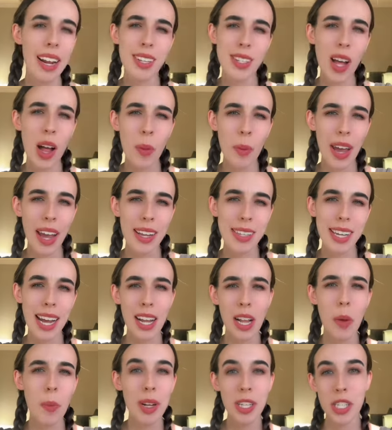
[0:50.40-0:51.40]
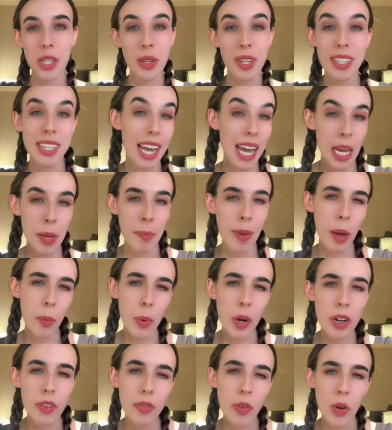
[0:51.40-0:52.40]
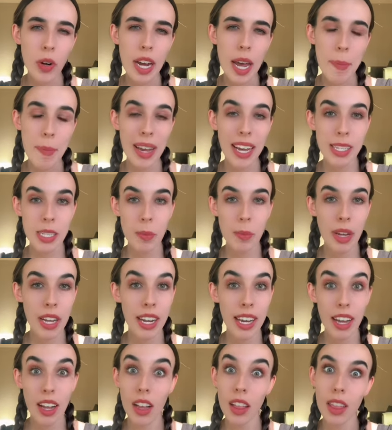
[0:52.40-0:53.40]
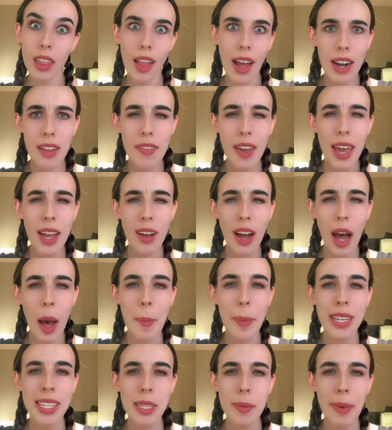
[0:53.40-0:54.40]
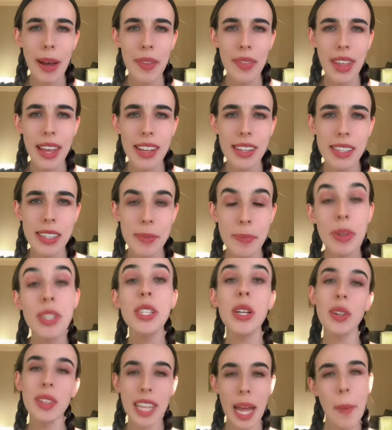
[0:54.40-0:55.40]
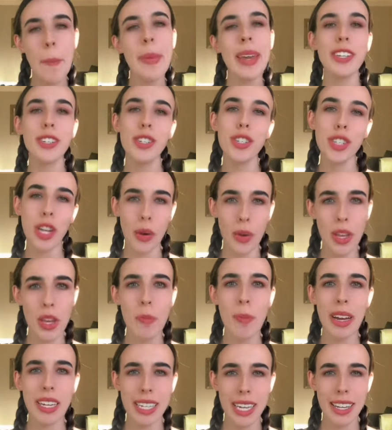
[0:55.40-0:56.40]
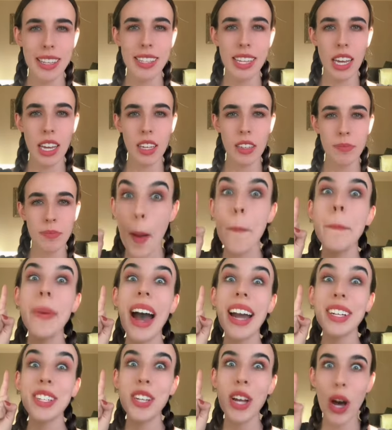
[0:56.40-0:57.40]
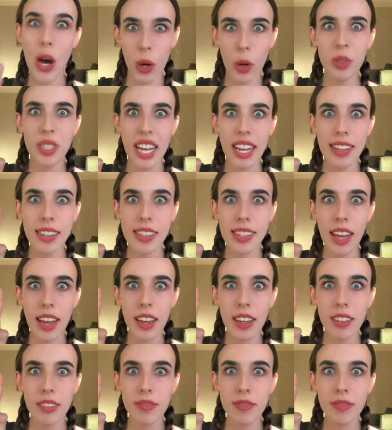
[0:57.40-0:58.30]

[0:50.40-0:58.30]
always, I don't want you to take my word for it because I'm gonna get a lot of hate comments about this. So let me show you my dancing. My toe dancing.